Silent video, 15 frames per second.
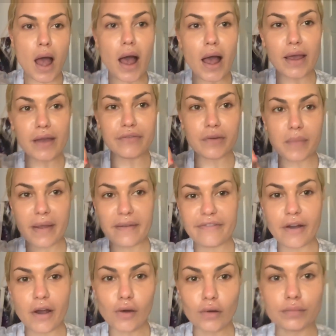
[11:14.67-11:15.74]
Hi, for my
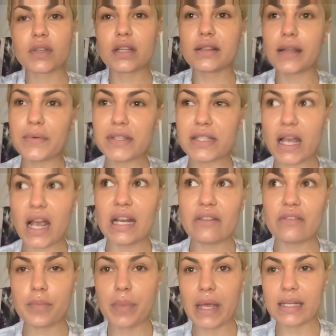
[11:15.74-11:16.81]
phone. That was kind of
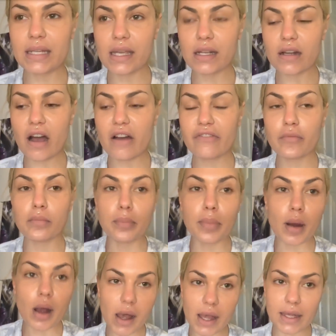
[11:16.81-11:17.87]
a pain to get off,
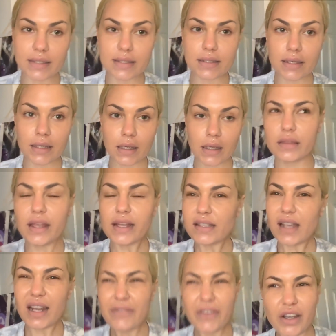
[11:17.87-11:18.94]
but that's
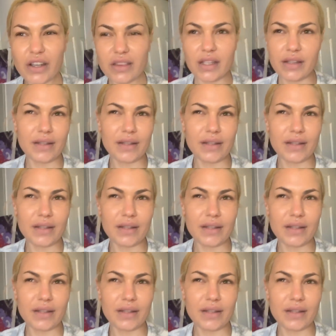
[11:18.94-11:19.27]
kind of a good thing.